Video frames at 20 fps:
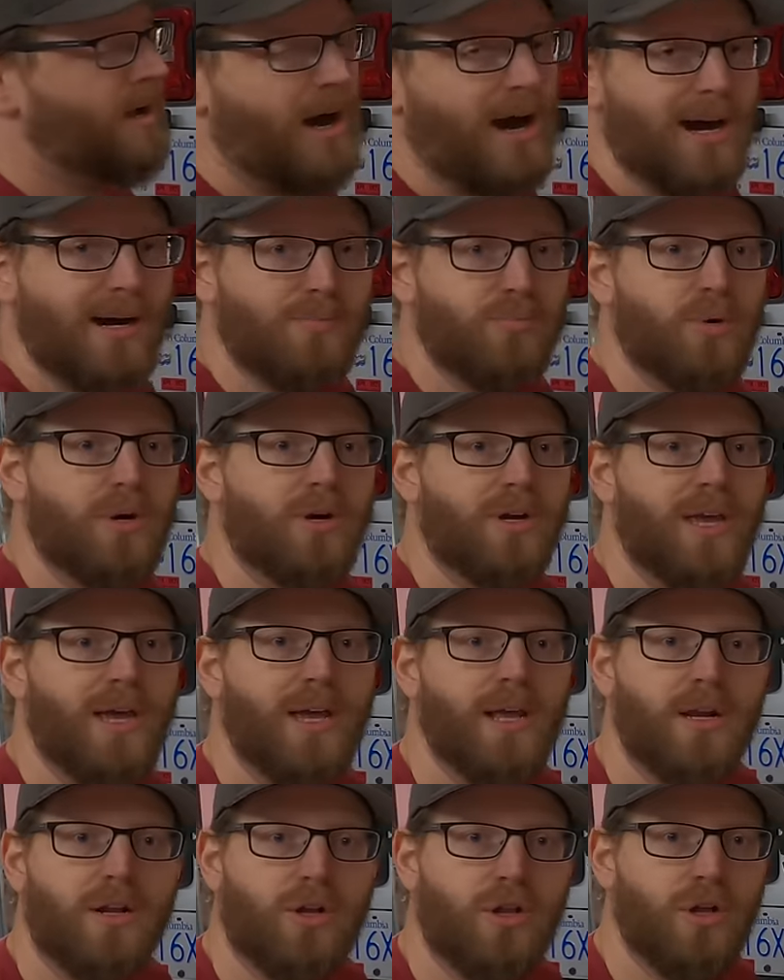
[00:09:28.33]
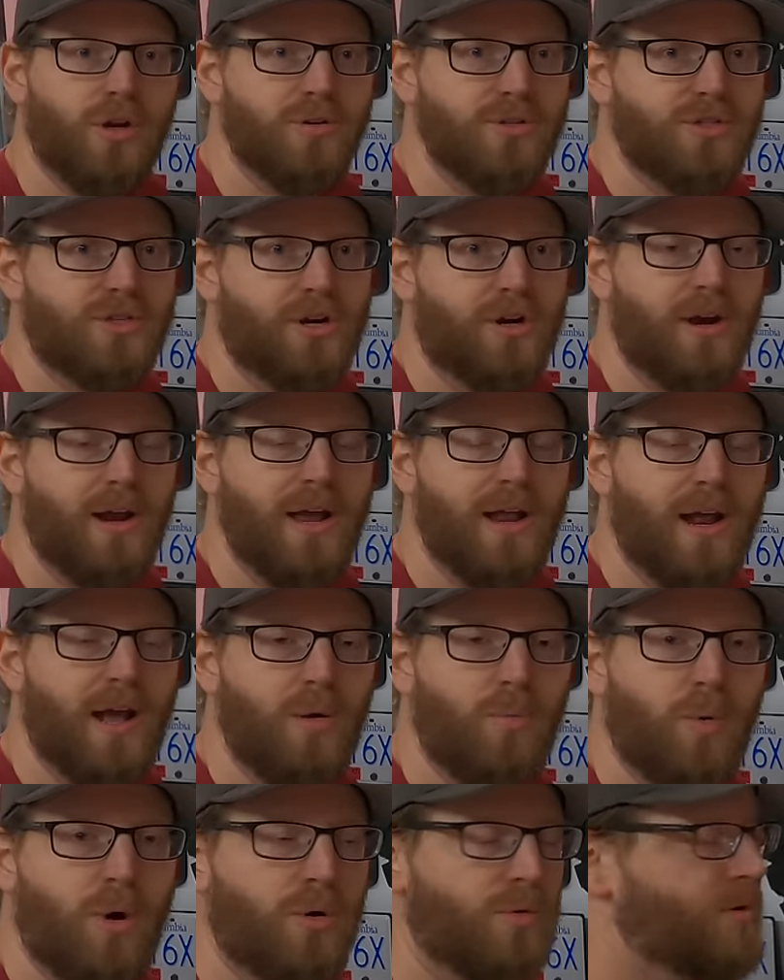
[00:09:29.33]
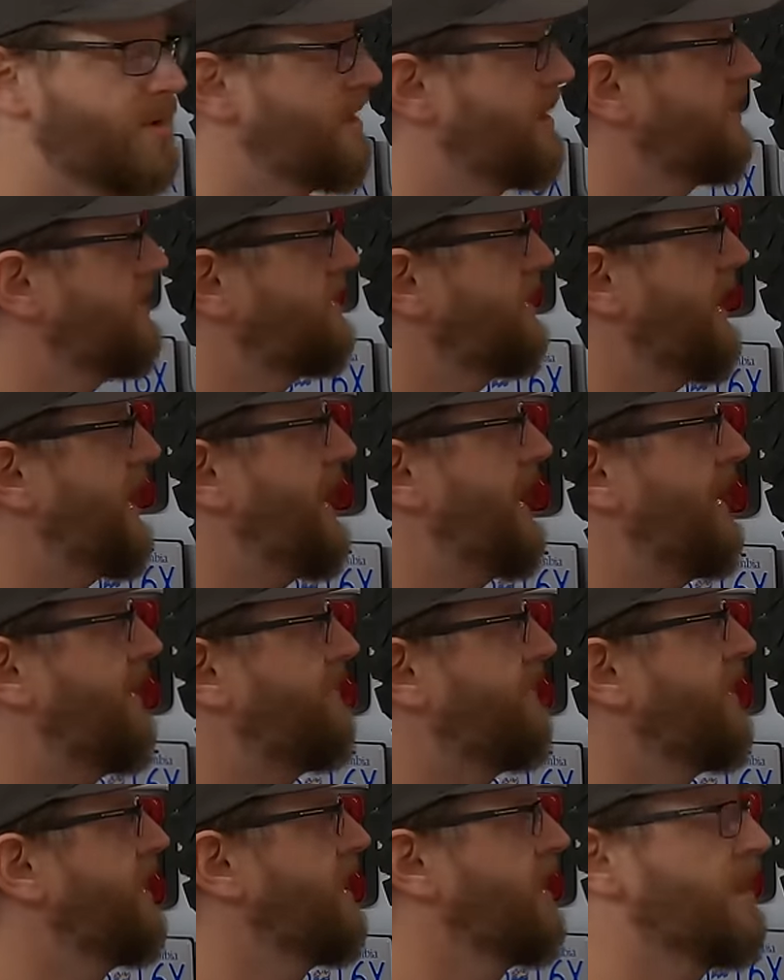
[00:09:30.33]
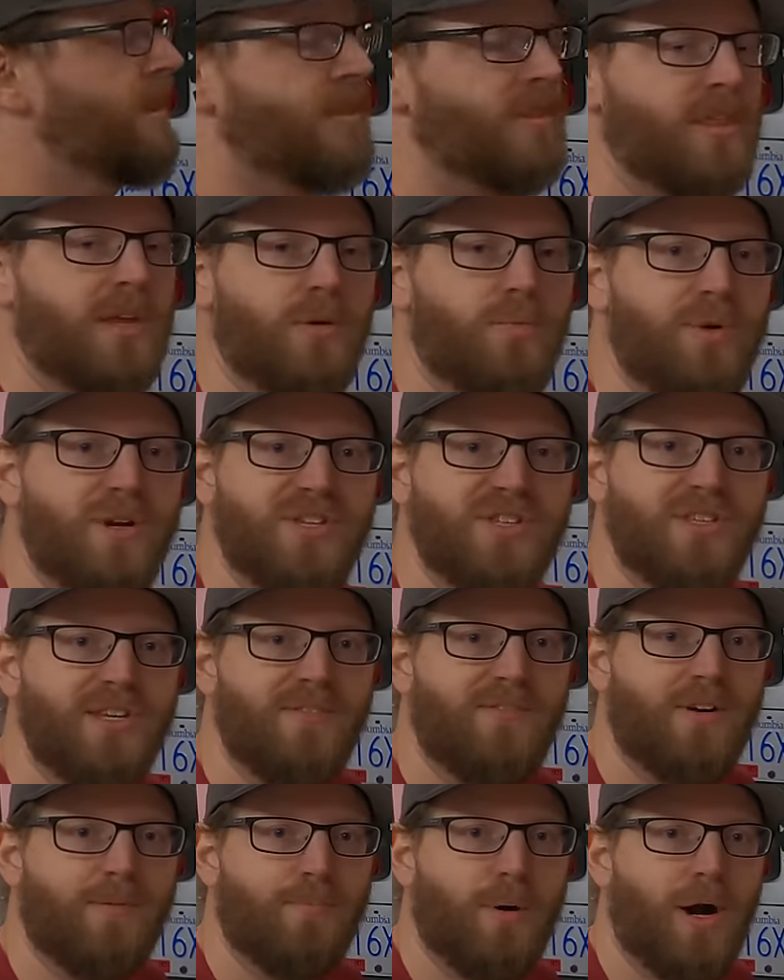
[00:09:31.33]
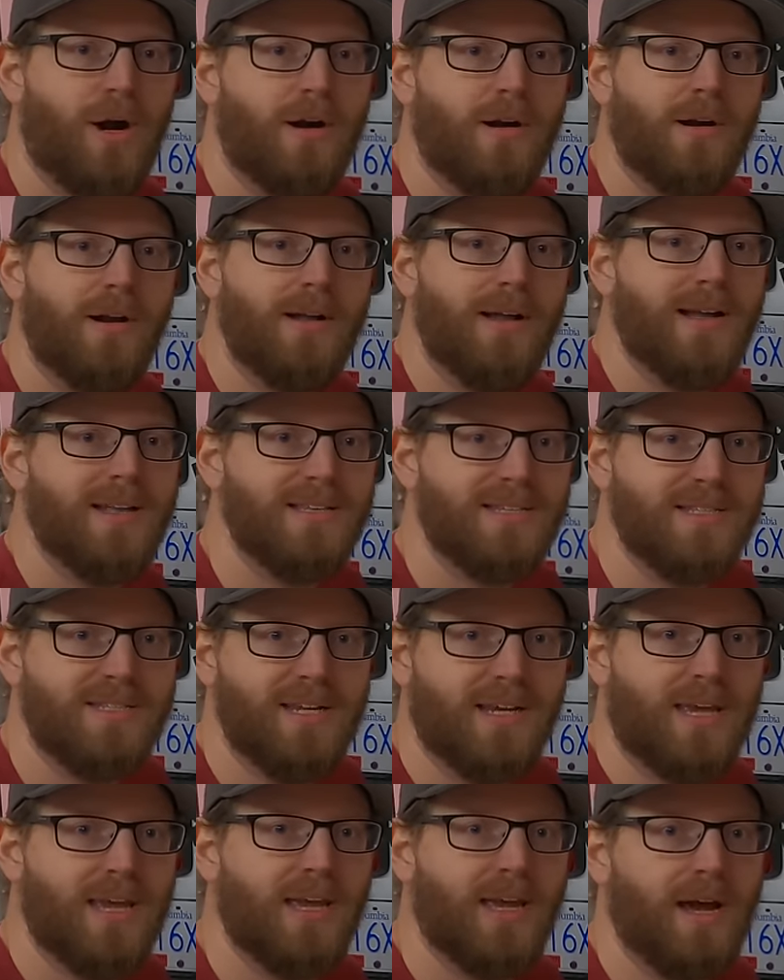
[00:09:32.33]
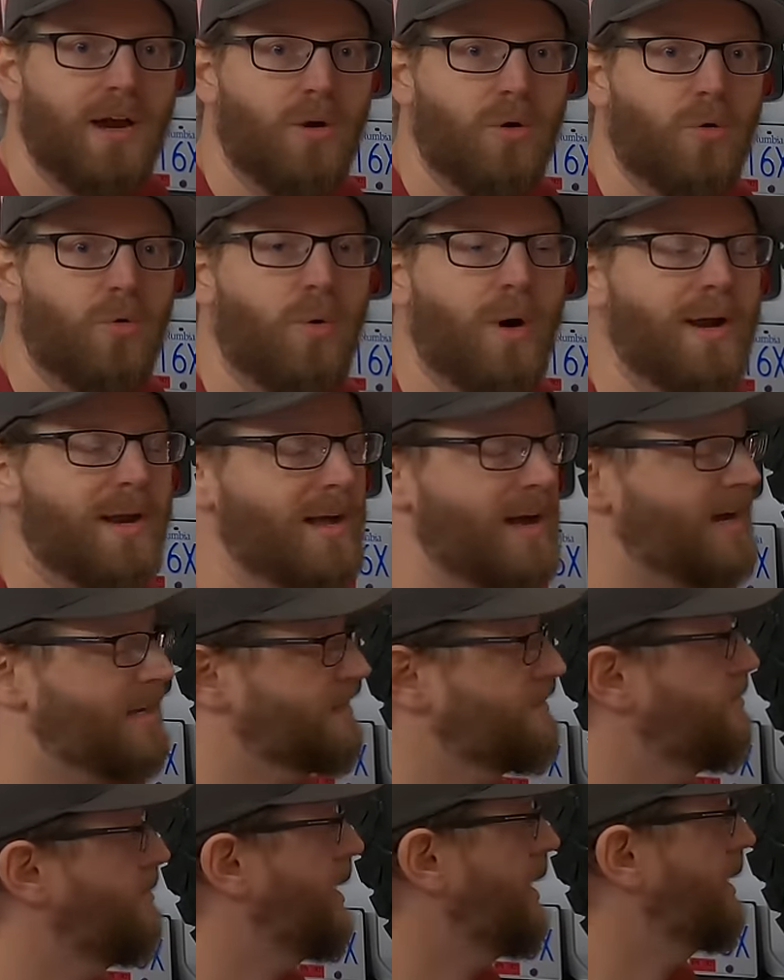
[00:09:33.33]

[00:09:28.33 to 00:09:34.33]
the hub will get closer and I won't need to have the receiver part sticking out quite as